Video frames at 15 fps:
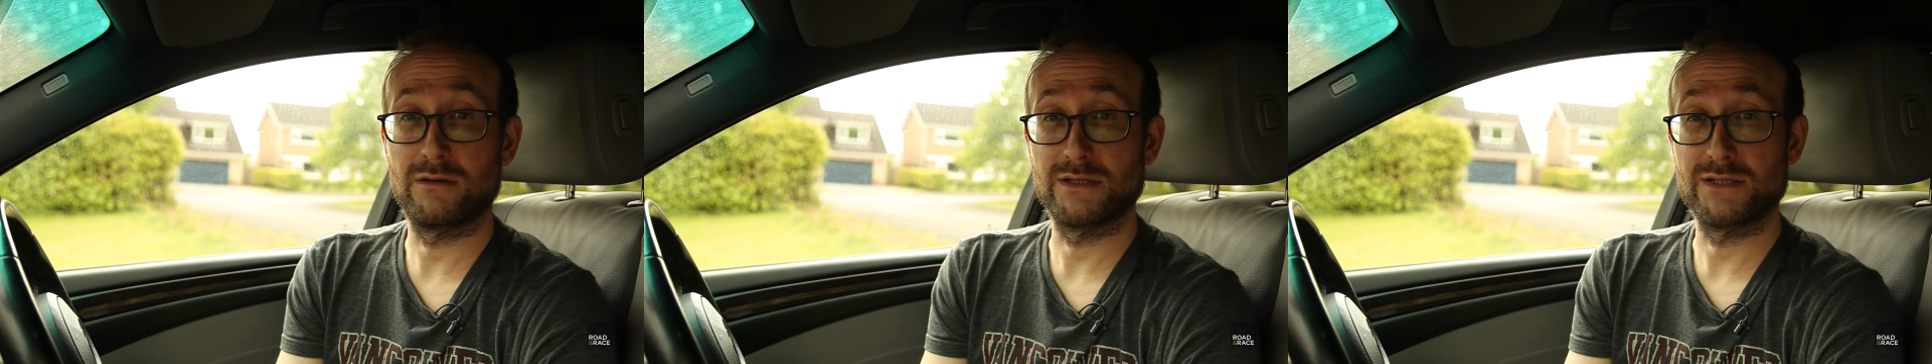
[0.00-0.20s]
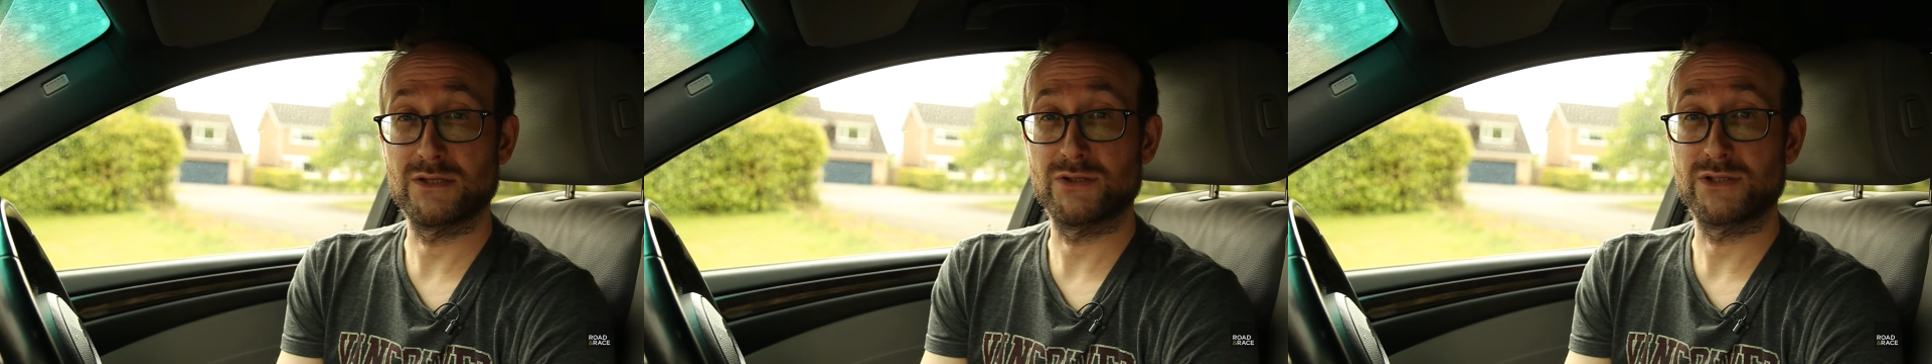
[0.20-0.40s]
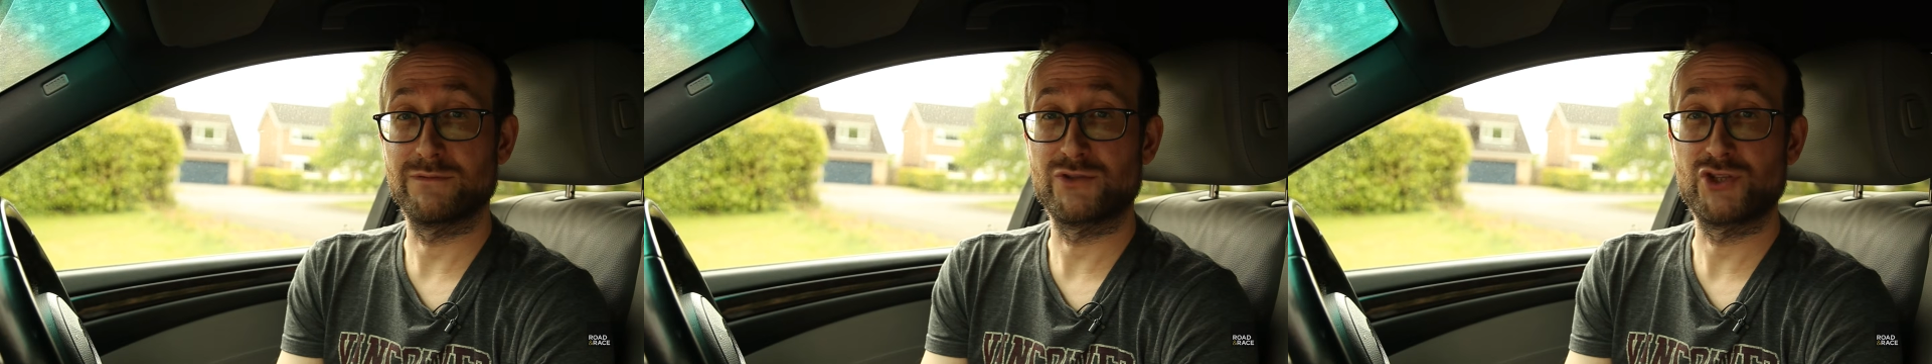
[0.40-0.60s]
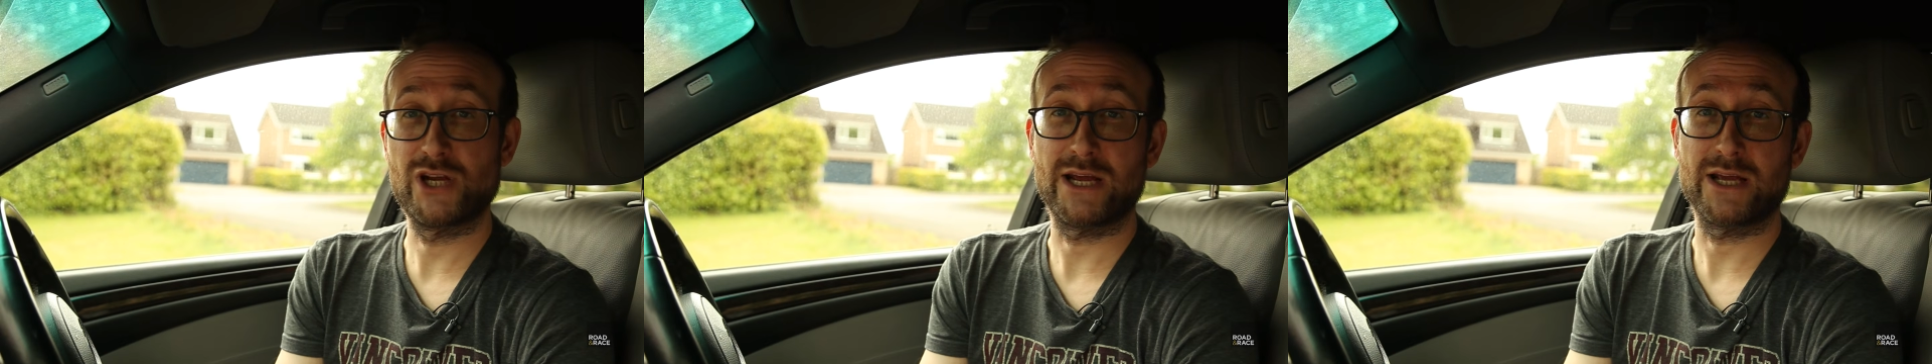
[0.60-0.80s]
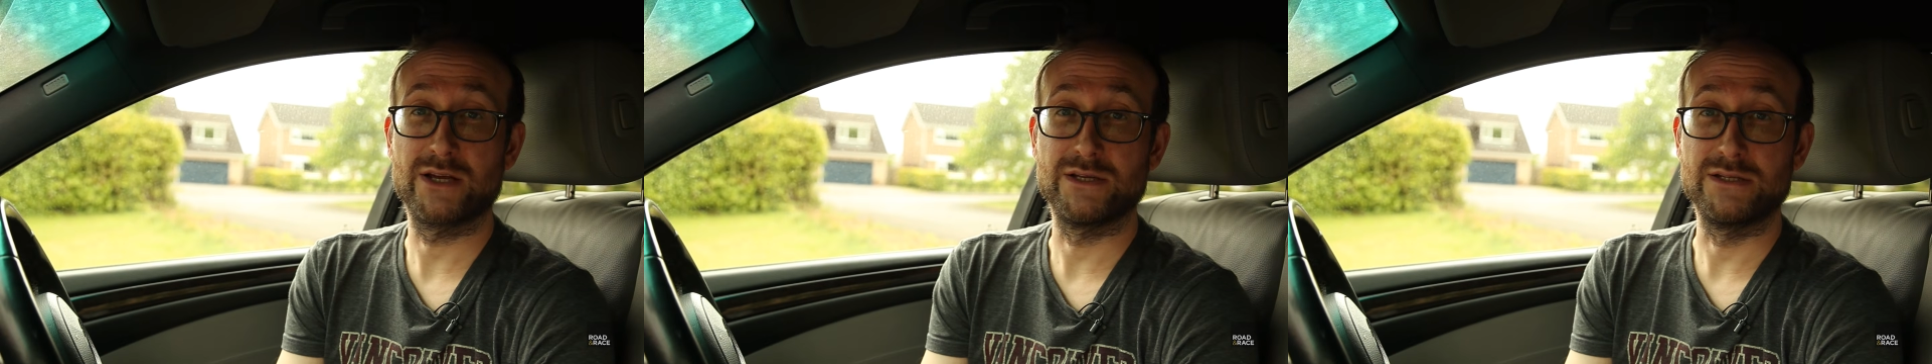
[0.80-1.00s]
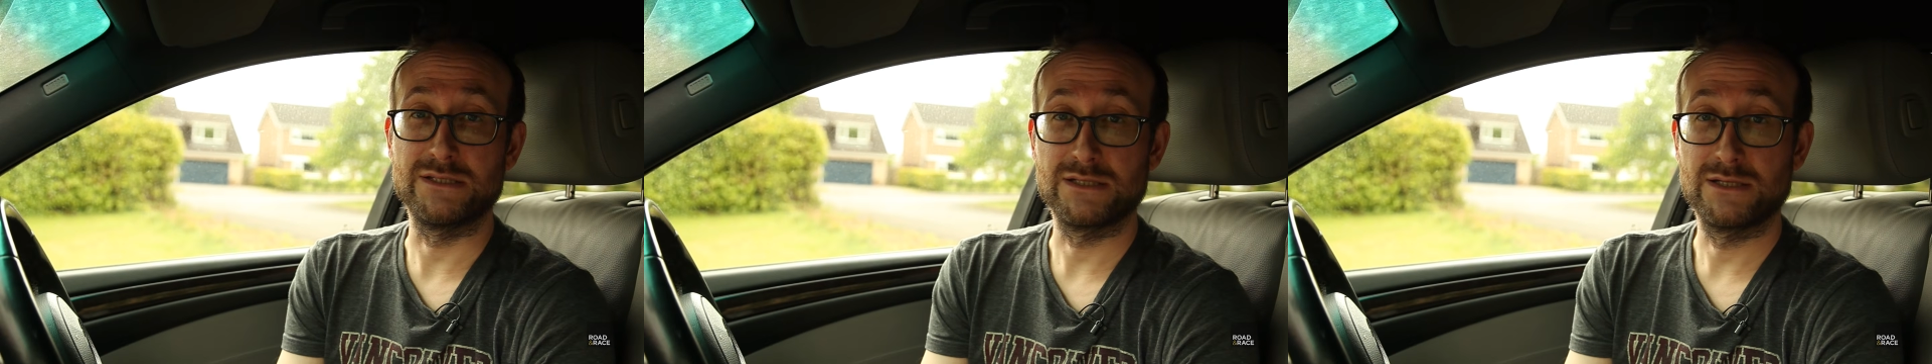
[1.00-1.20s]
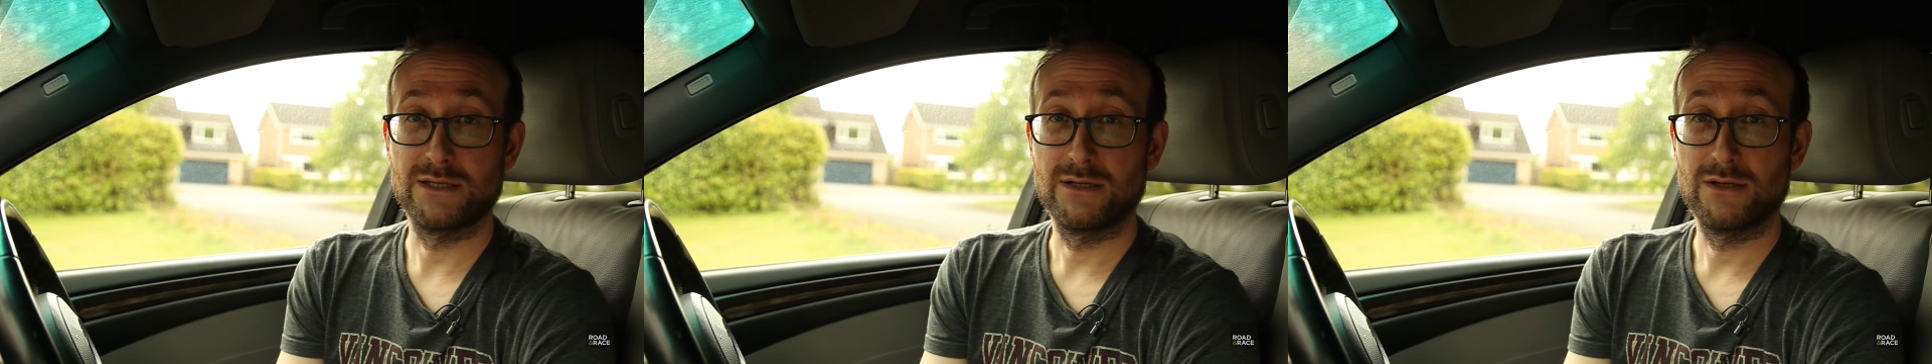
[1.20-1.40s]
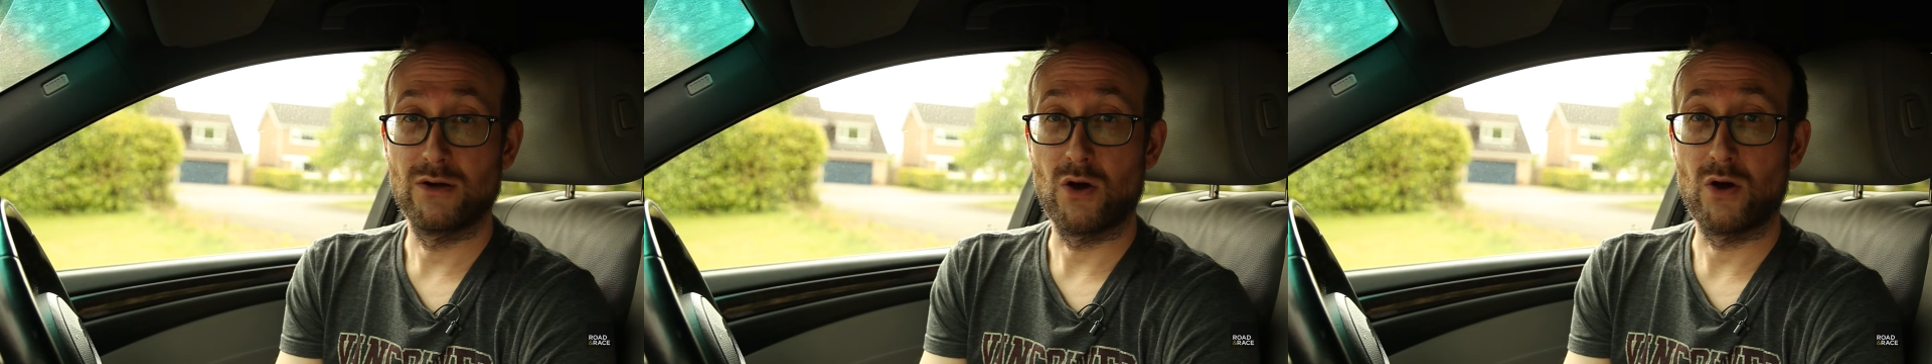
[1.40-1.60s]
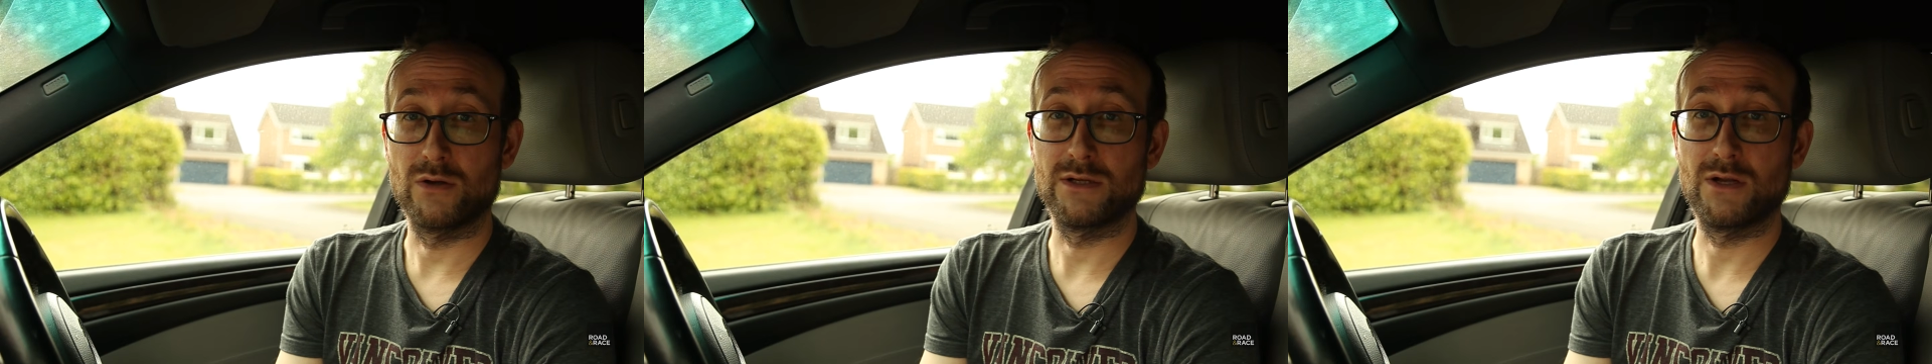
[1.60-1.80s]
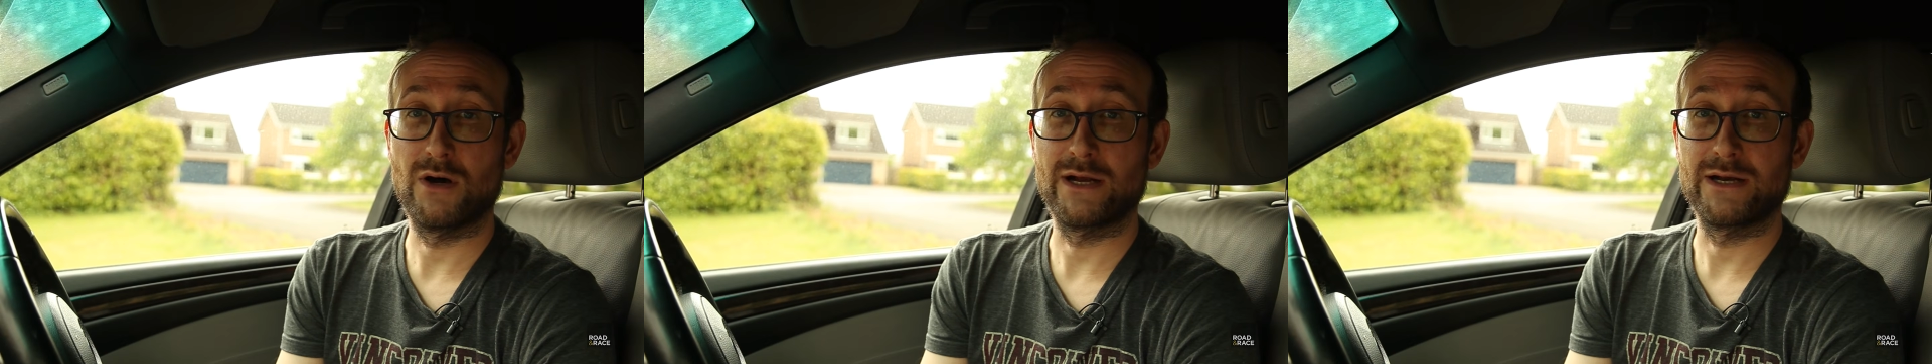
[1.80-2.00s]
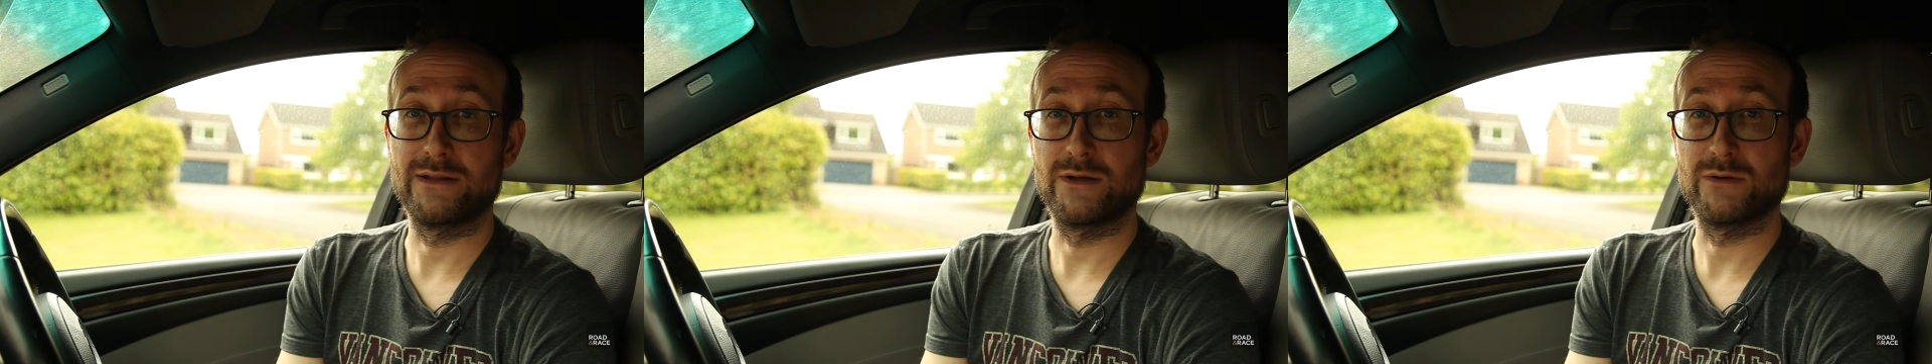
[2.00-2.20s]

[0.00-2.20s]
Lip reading: There's lots of checkers online and